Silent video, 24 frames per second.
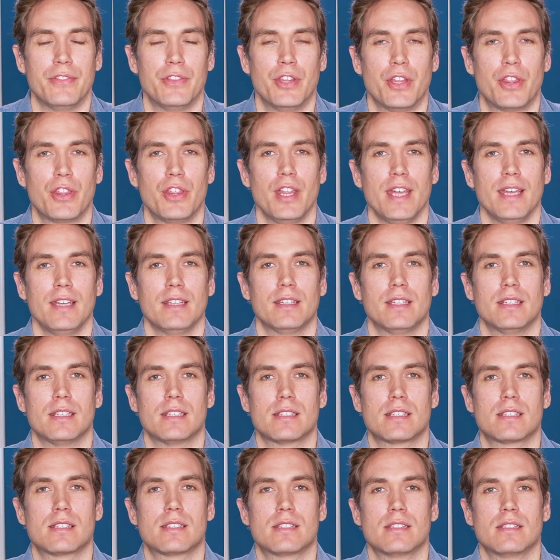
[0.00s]
The thing
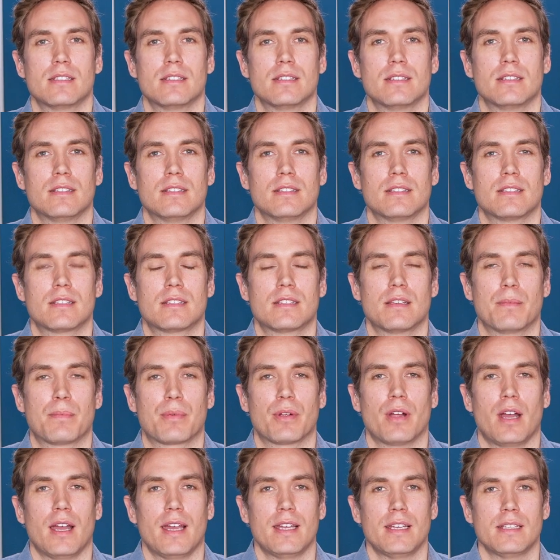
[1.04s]
that's
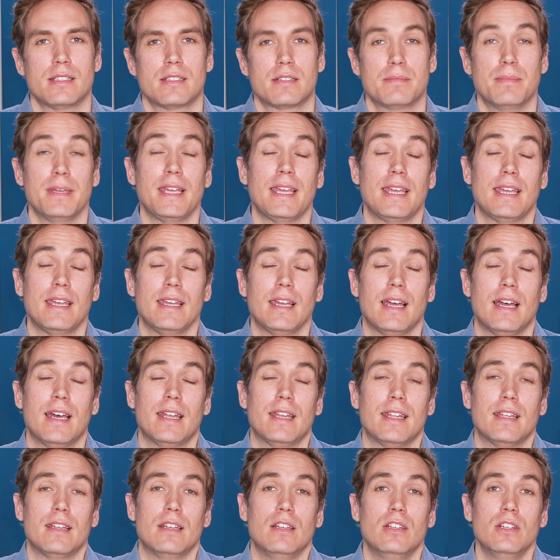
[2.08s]
surprised me,
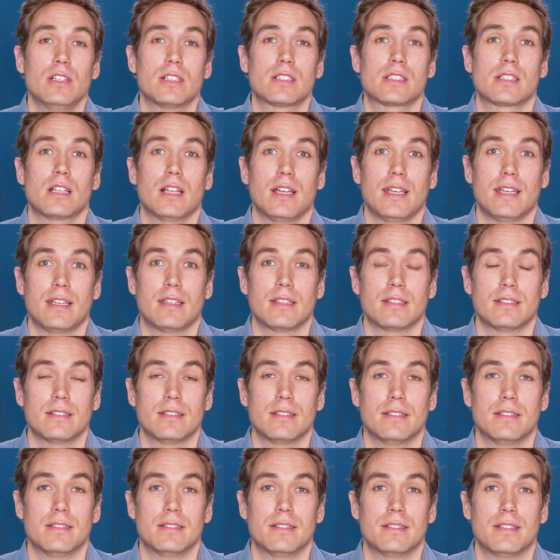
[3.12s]
and it looks like
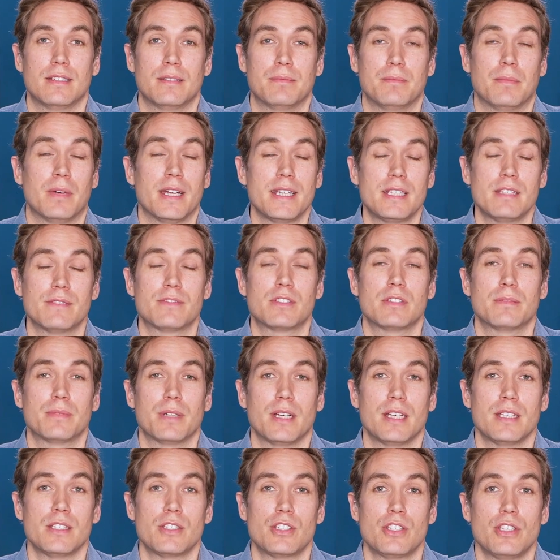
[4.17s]
might have
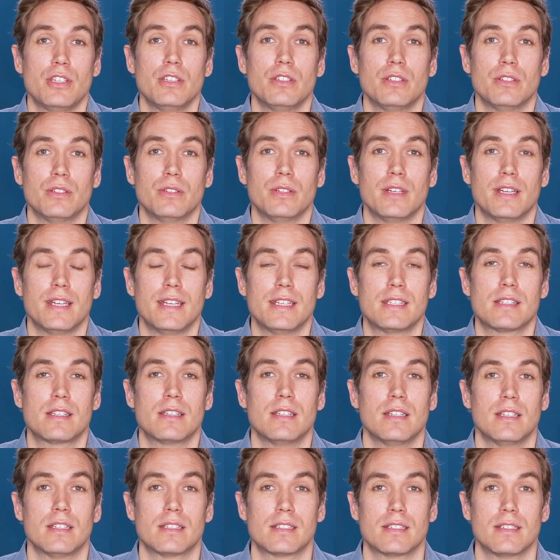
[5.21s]
surprised you, is
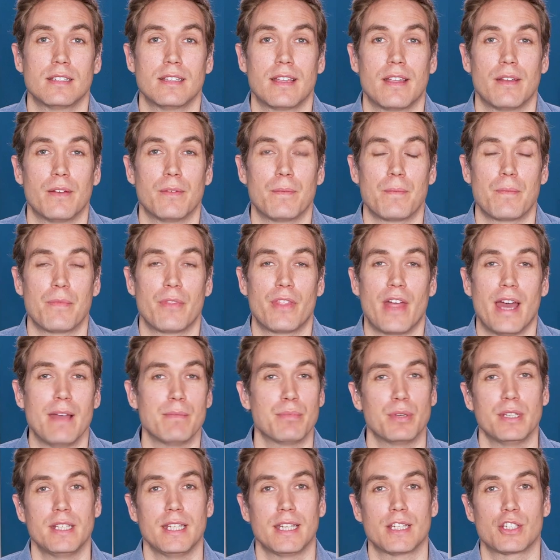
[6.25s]
that
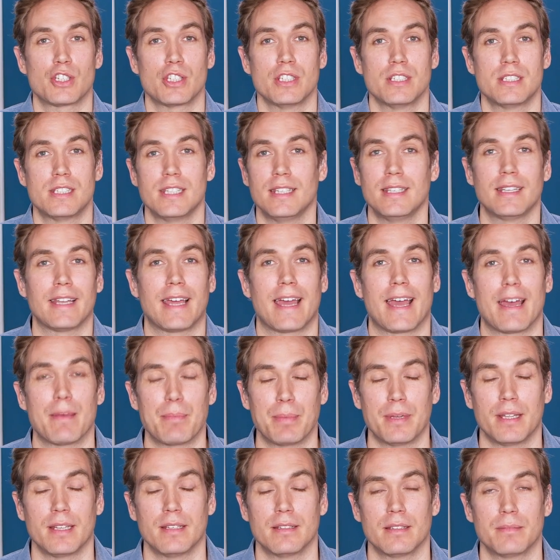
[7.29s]
that prediction didn't
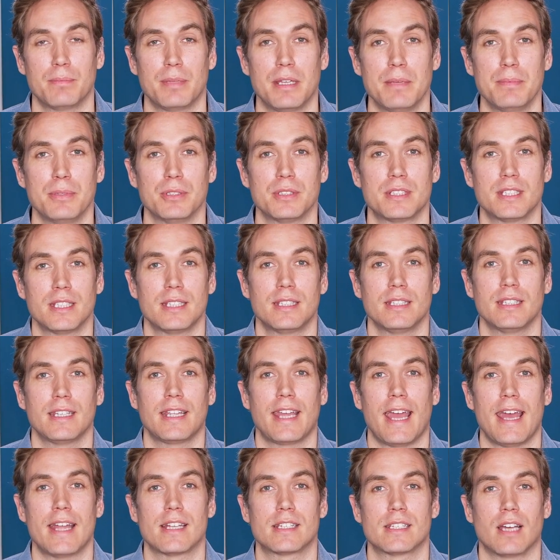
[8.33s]
happen. People didn't
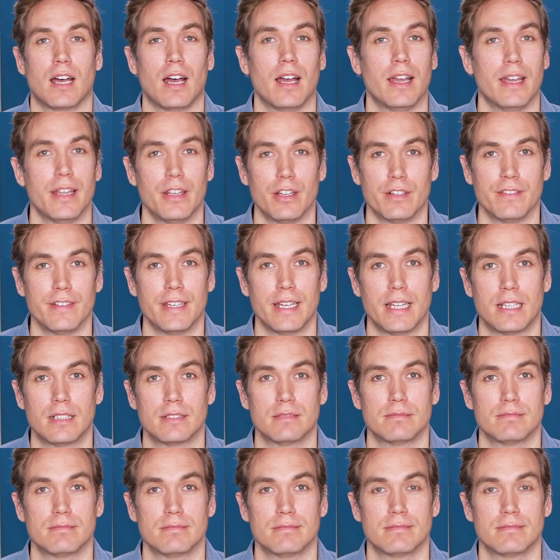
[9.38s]
get tired of it.